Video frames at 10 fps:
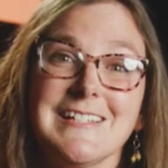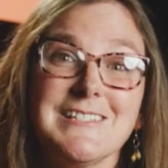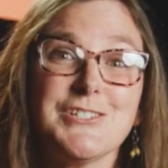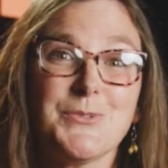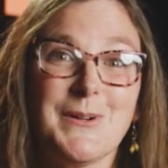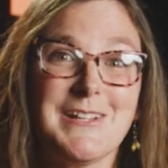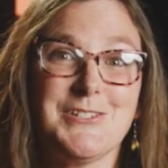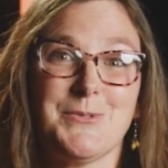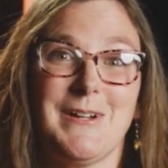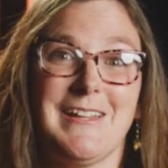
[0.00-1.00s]
since
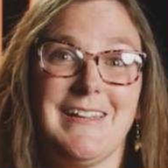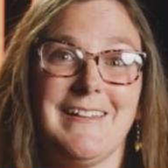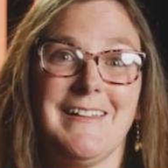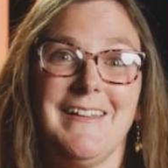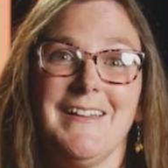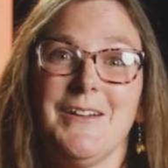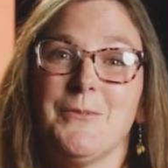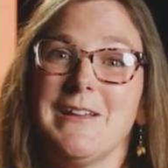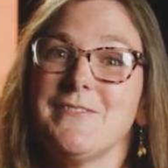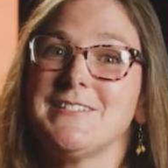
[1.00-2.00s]
2020,
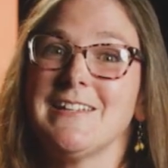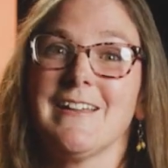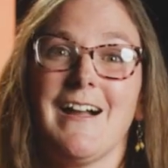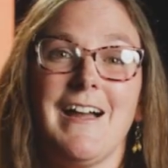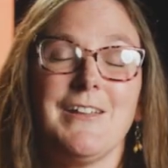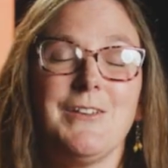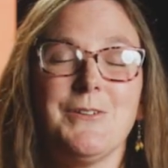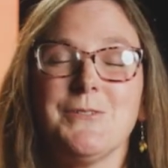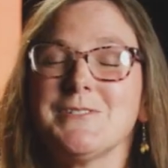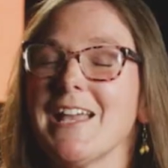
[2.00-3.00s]
we have seen God
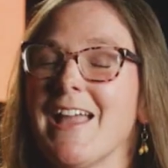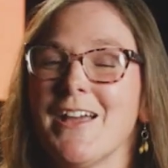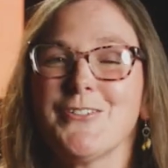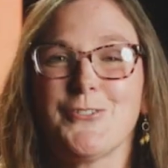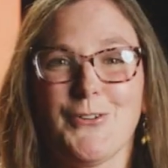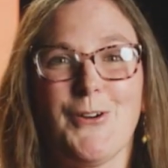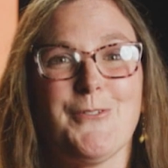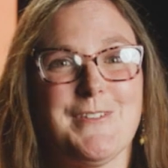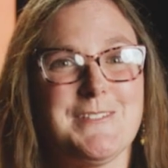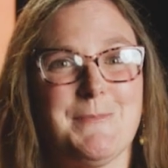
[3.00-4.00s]
use and
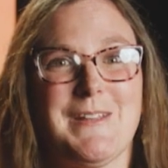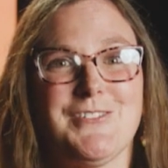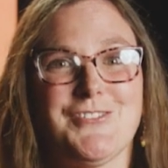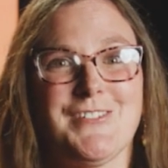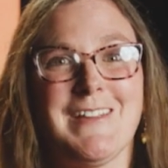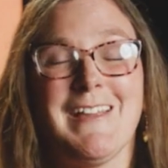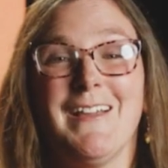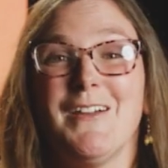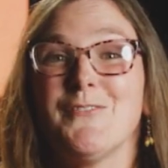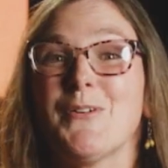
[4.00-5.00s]
grow this ministry
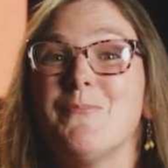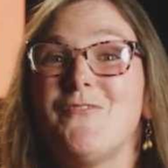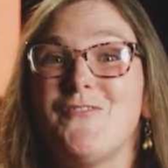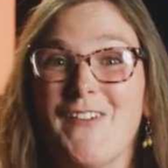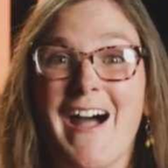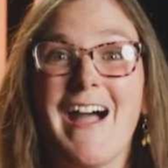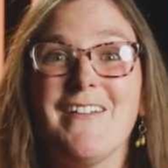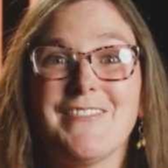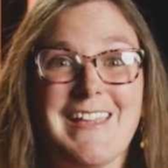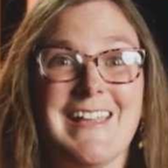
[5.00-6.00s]
from
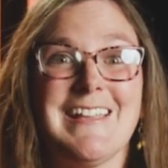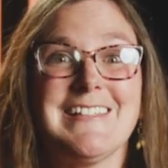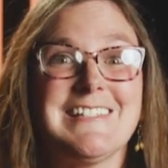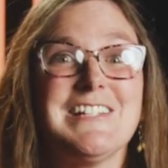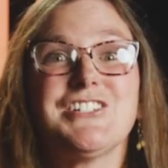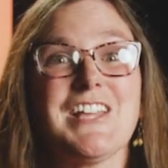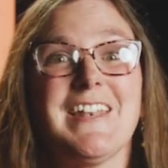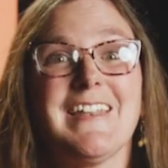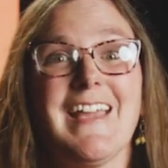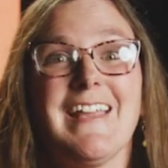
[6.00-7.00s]
five kids each
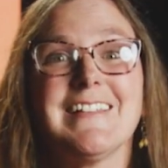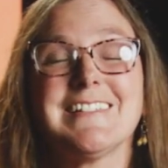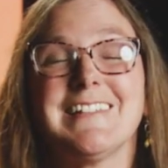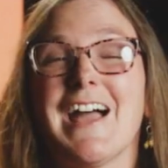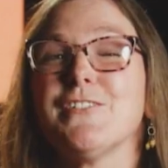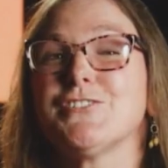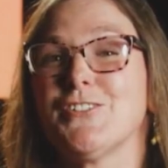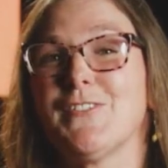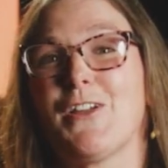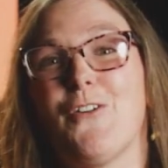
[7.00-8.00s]
Sunday to now
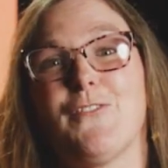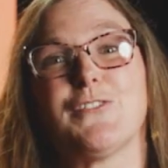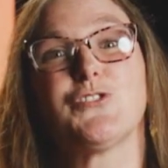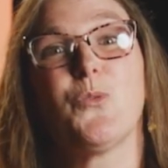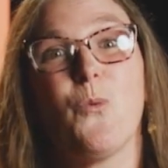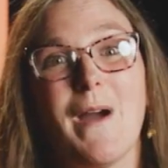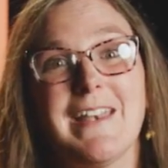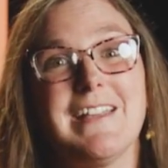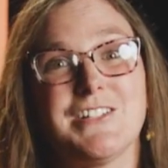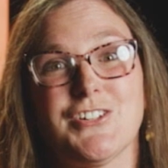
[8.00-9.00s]
serving over
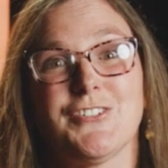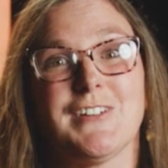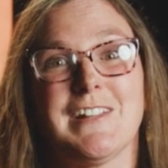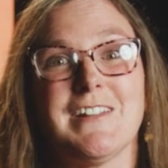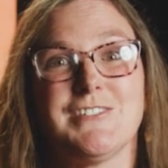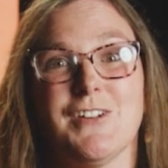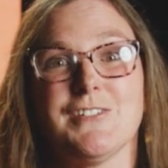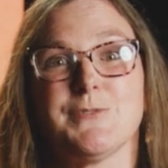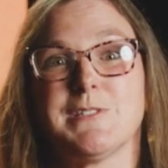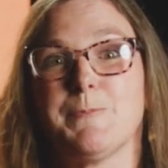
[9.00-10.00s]
20 children and
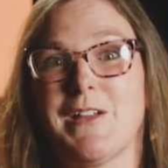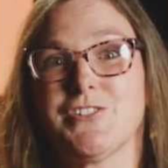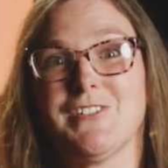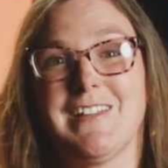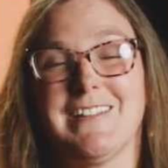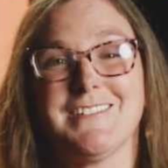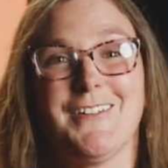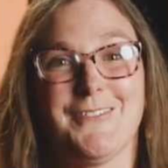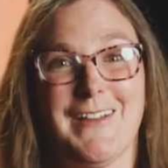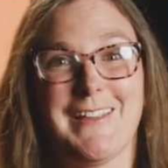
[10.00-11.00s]
adults with special needs
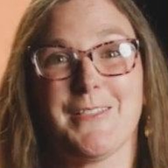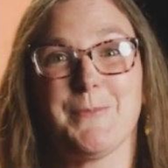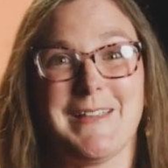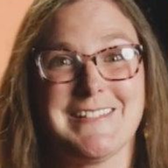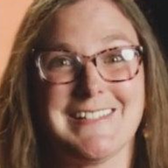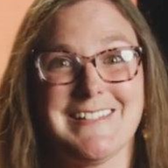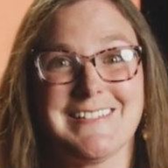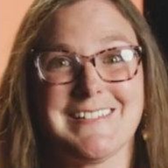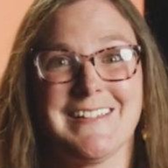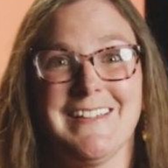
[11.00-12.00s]
on a regular
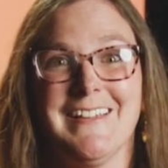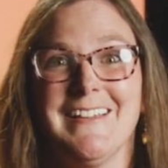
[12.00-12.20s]
basis.